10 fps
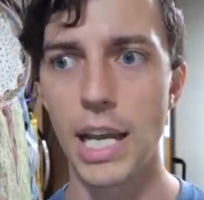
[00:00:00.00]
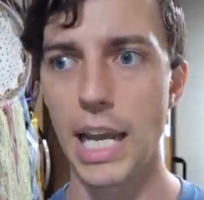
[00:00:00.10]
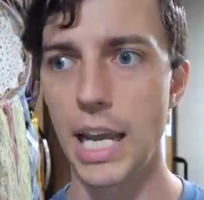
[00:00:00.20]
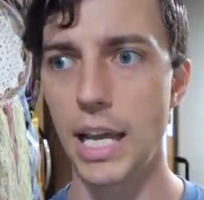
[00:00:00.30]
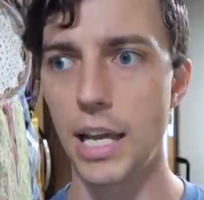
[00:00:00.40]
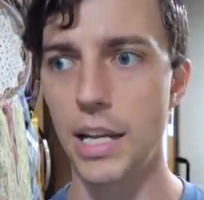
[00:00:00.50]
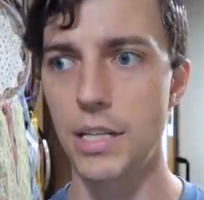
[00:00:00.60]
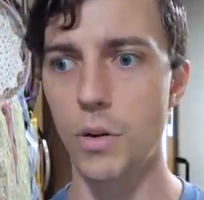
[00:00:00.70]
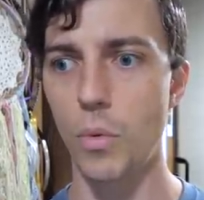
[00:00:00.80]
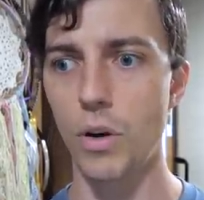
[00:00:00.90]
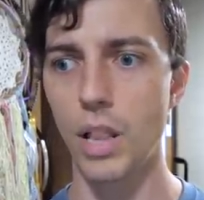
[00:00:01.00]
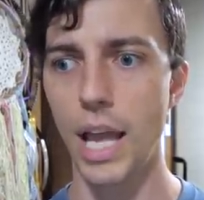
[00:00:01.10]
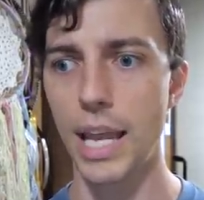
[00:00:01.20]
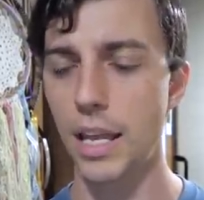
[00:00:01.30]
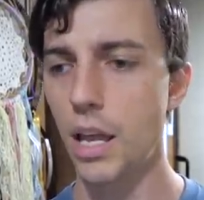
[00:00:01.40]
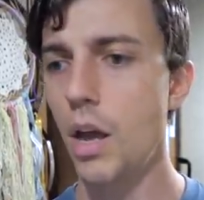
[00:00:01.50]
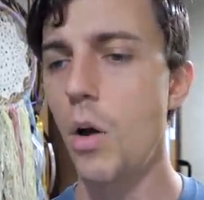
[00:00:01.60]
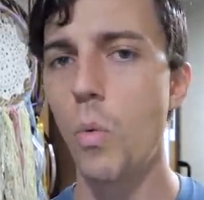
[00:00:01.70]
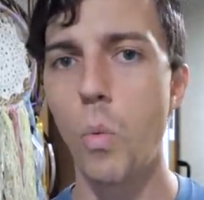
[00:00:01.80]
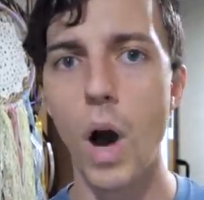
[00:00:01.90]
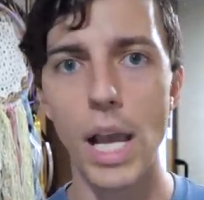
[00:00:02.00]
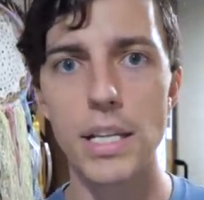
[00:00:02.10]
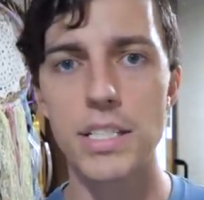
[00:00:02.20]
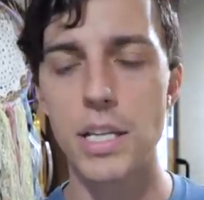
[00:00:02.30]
And we're like, why is